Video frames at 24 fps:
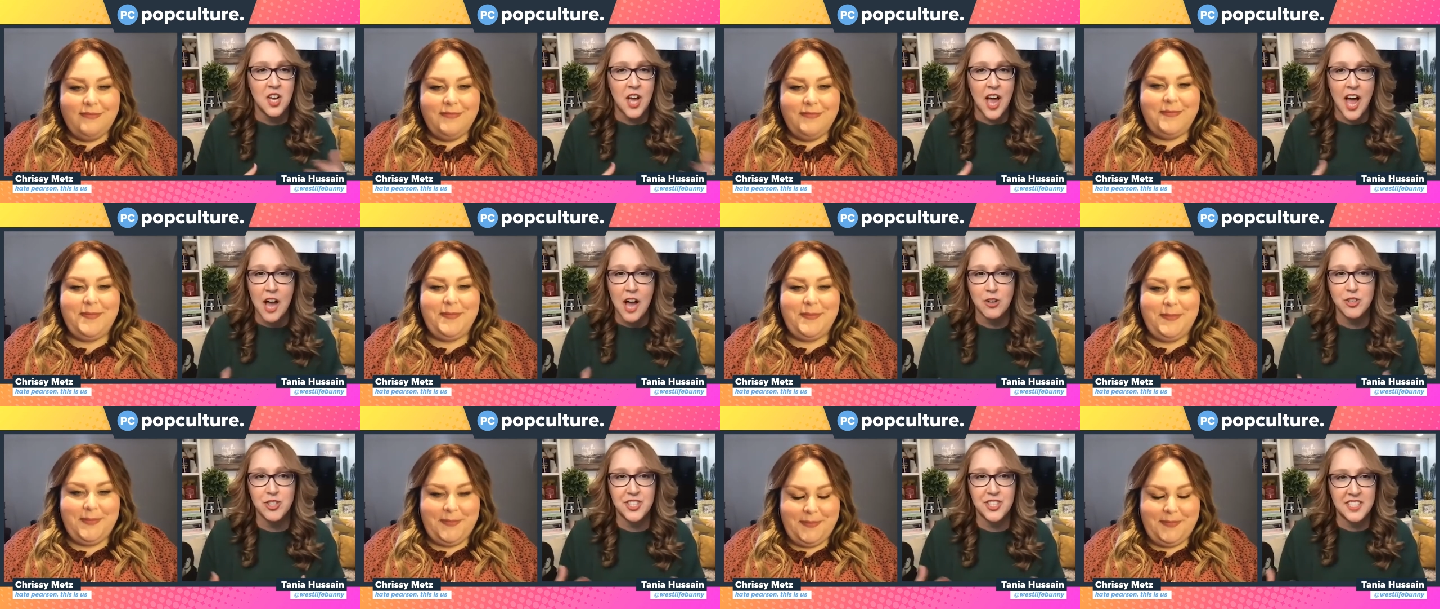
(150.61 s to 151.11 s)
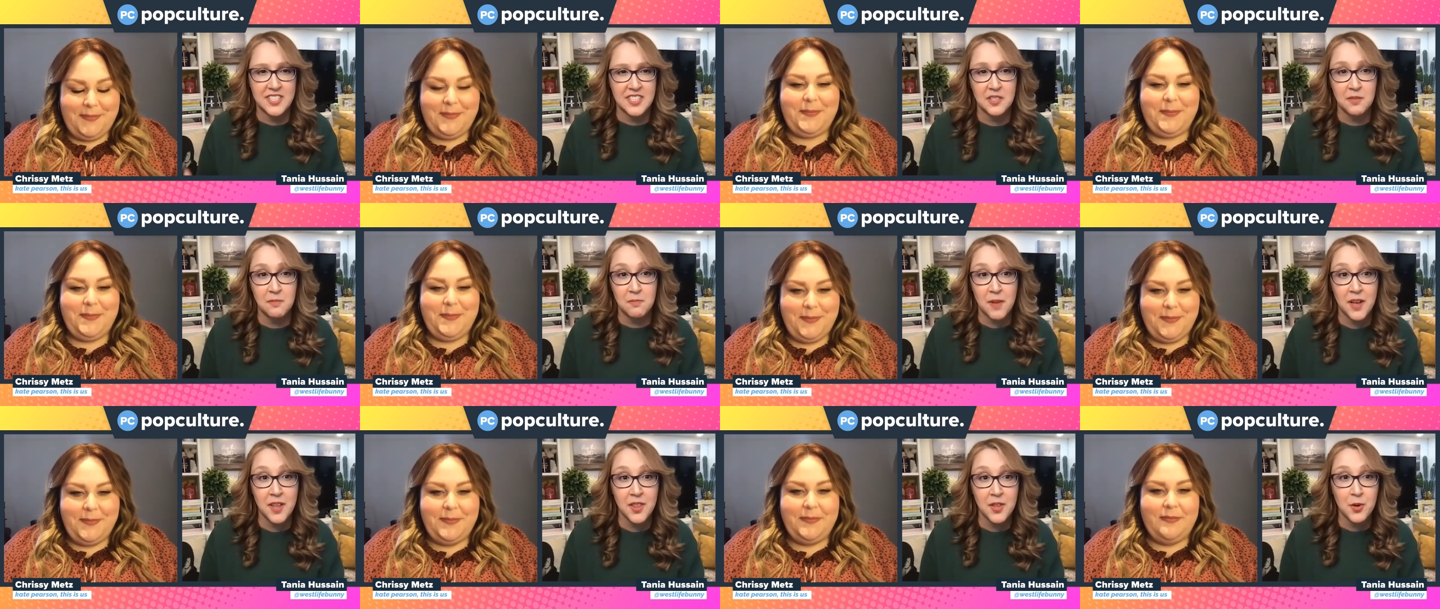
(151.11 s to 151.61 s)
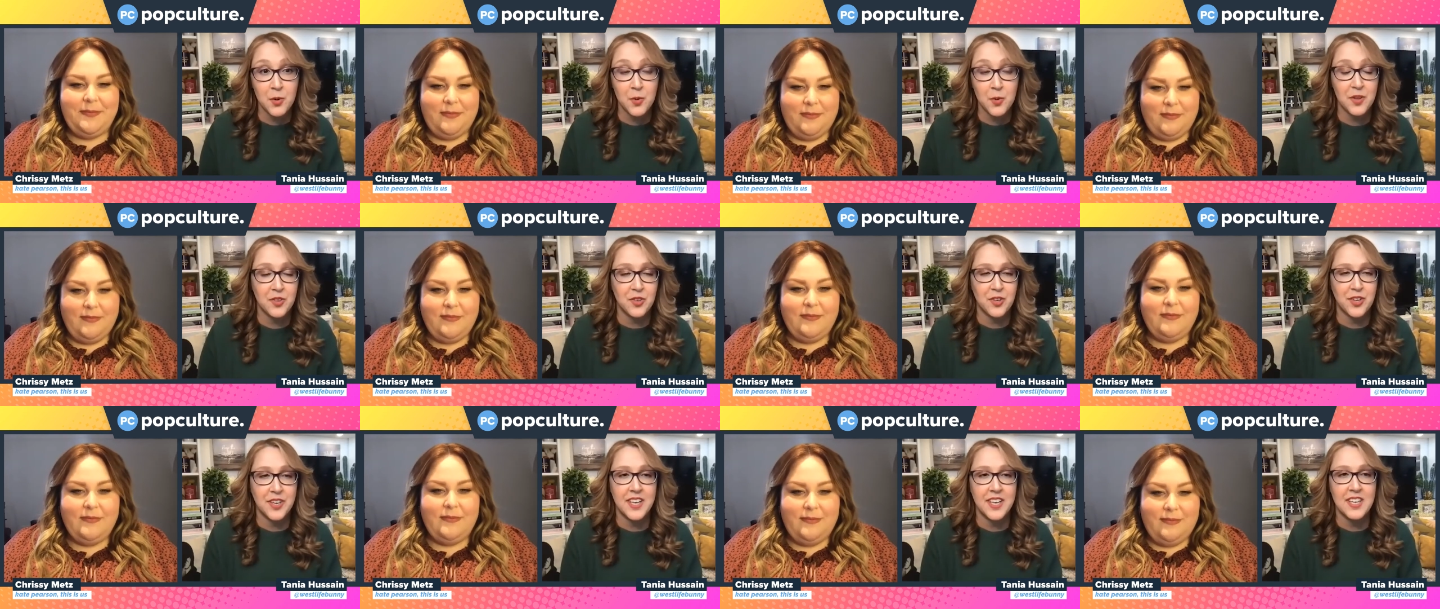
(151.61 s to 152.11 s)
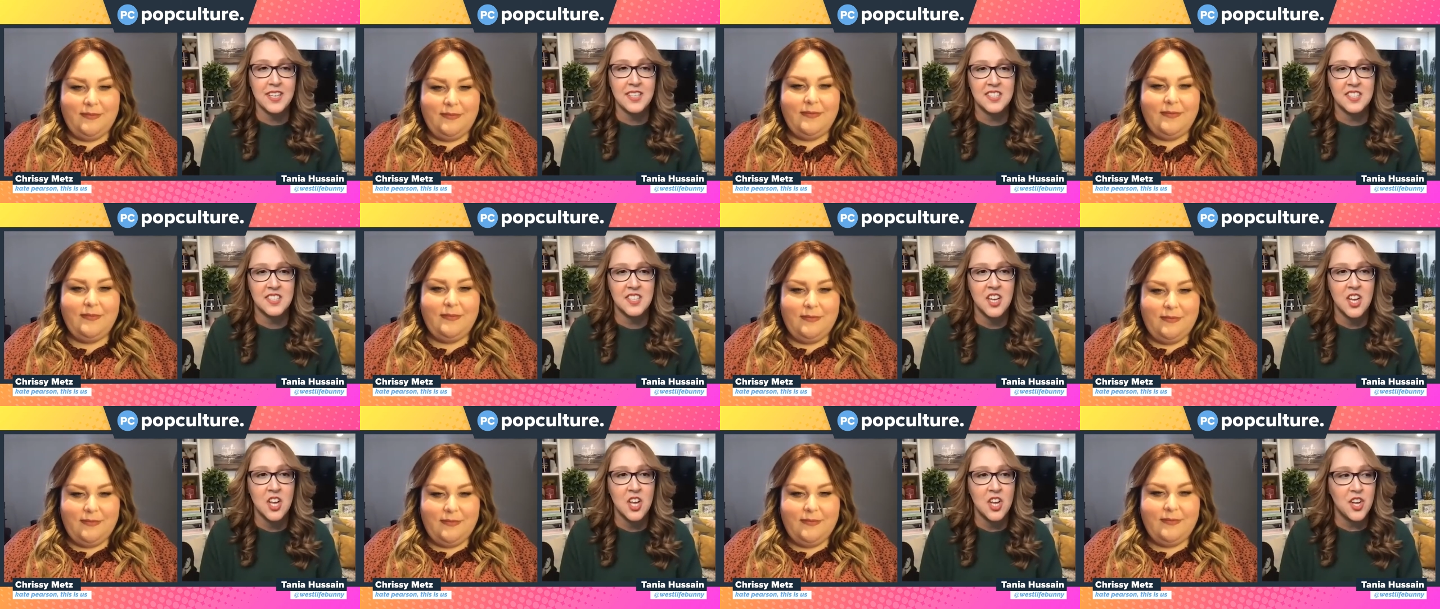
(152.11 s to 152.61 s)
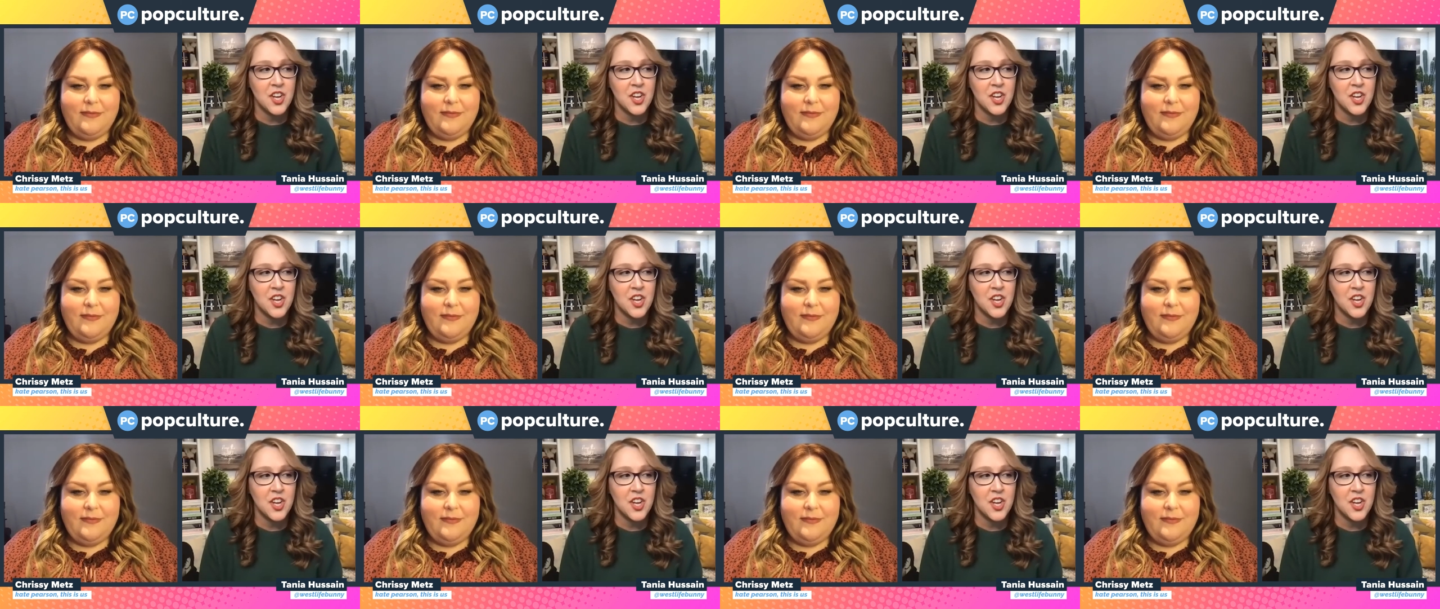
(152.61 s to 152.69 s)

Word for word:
Speaker 1: how she is as a mother with her kids and